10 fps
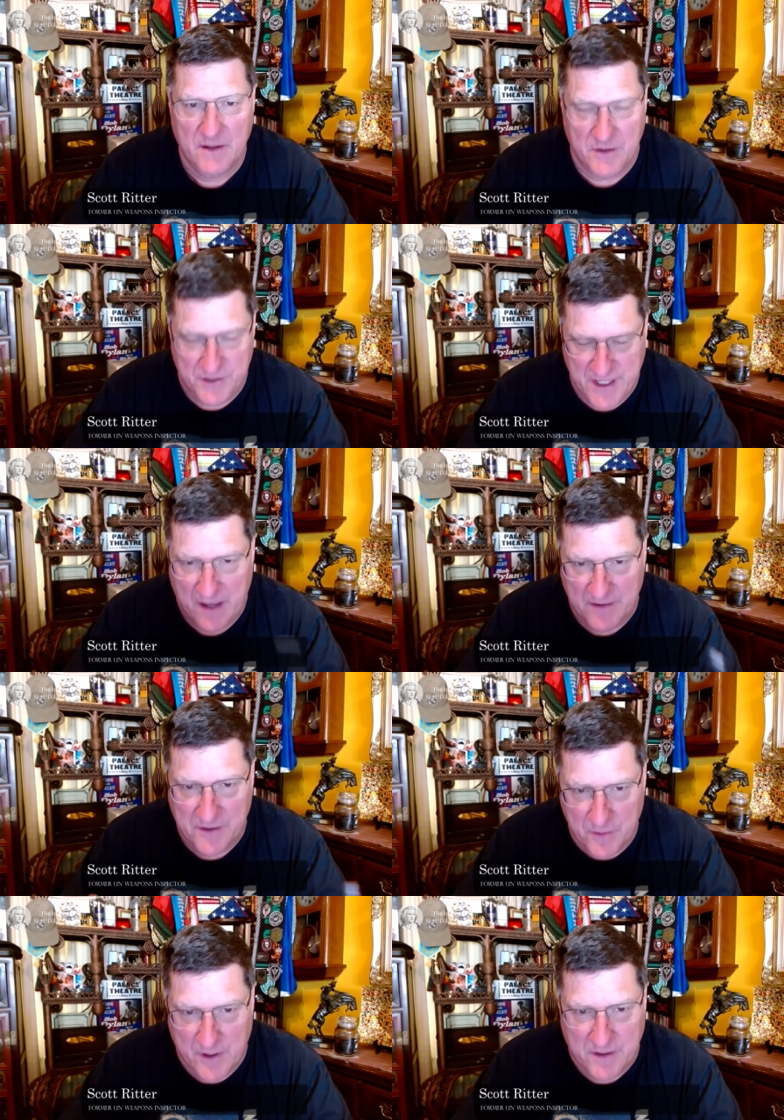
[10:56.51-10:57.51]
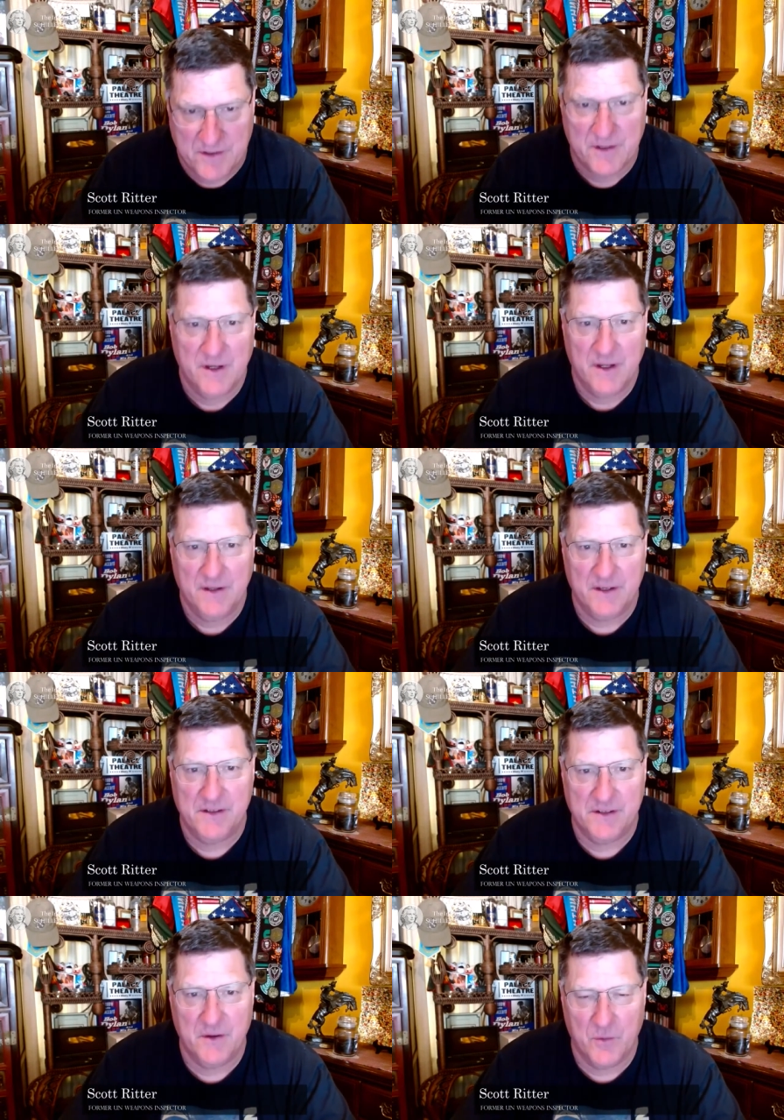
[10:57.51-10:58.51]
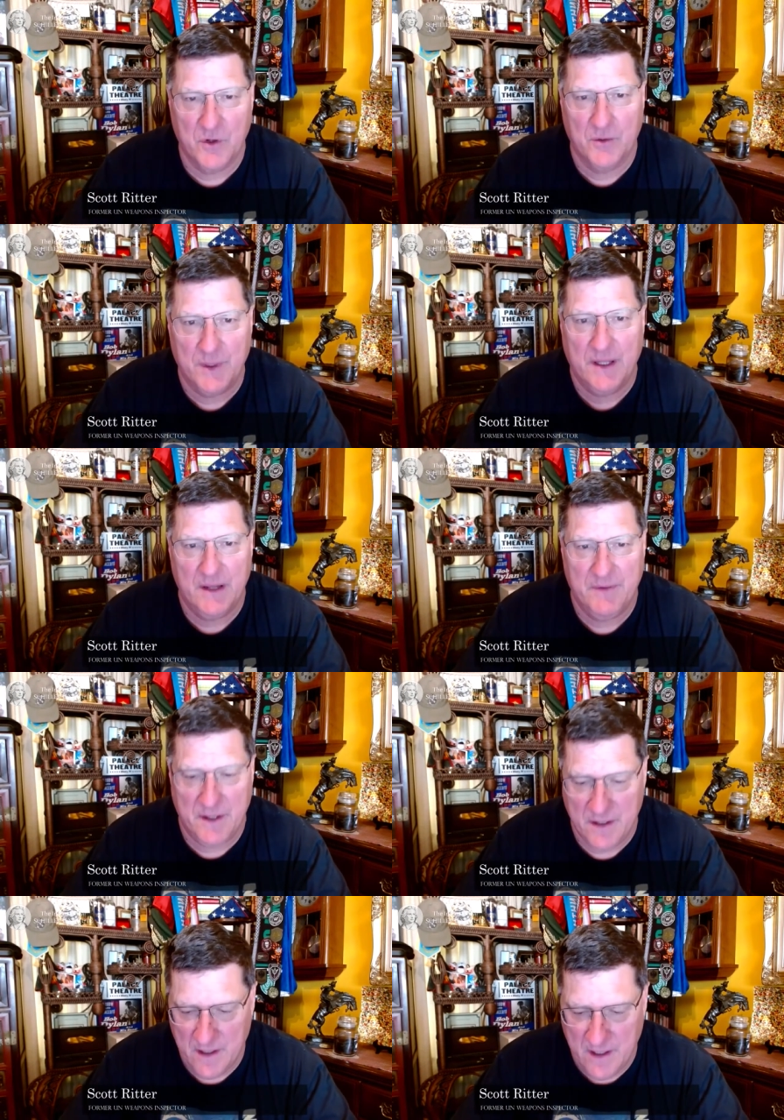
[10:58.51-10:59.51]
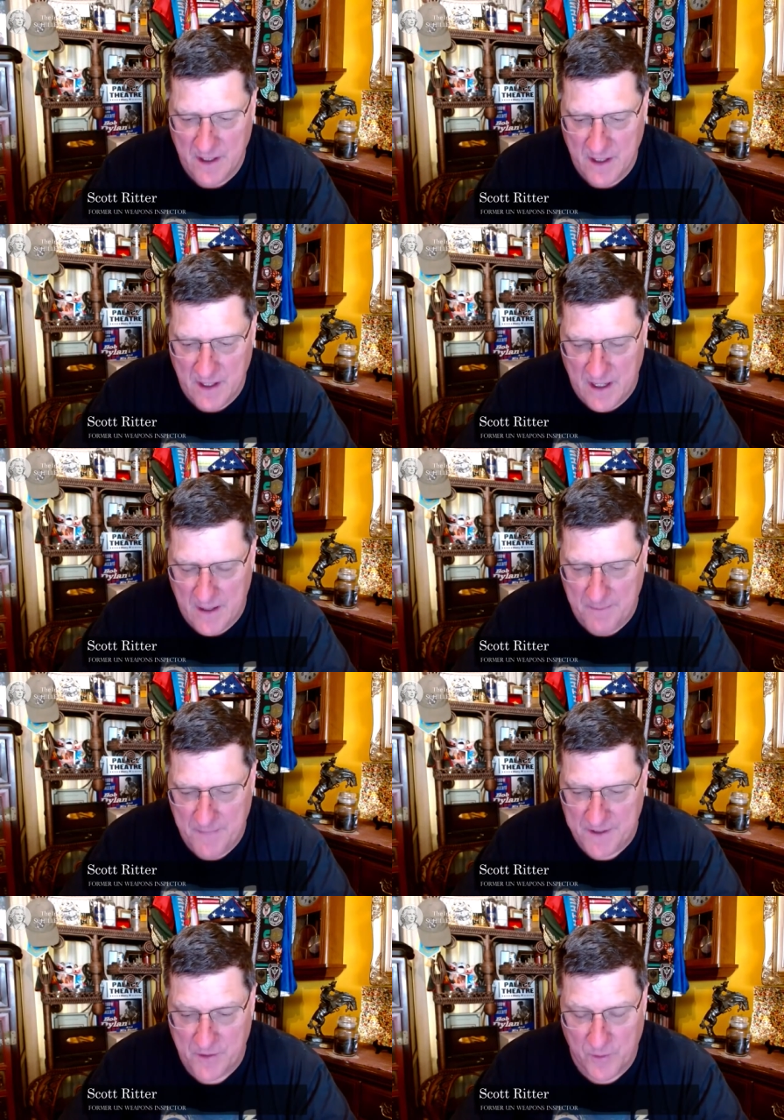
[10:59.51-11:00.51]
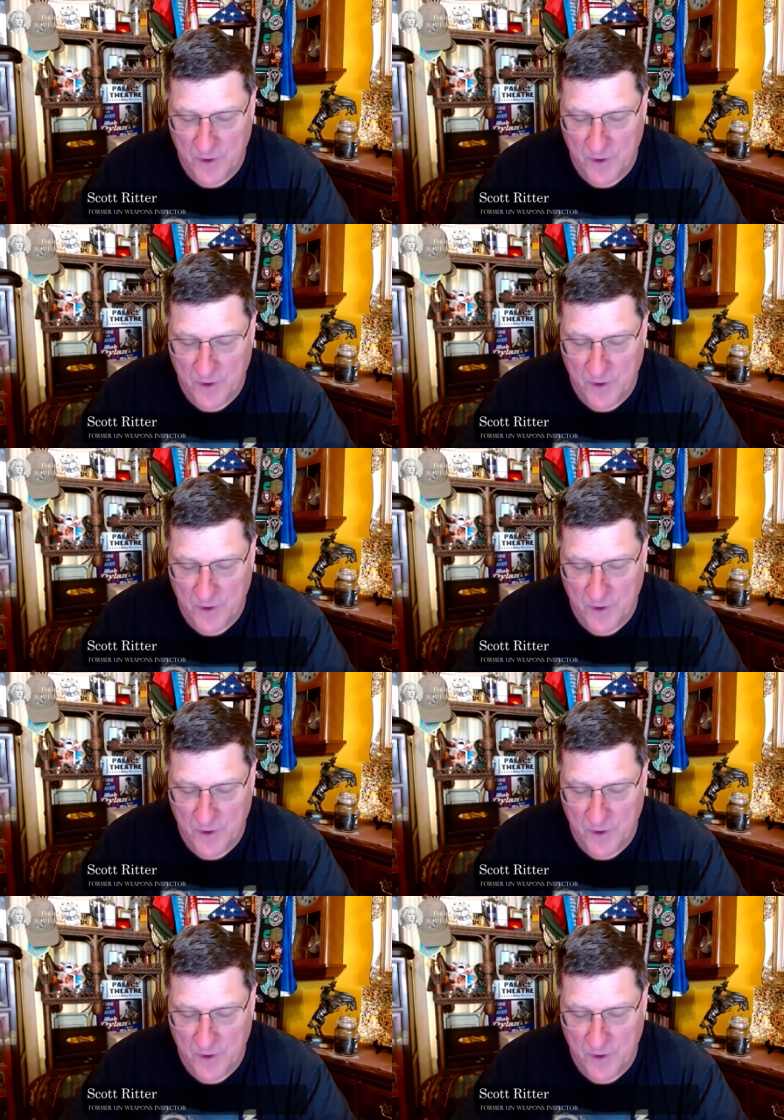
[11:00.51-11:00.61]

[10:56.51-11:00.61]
Do you see how this works? This is the world we live in. Um, it's a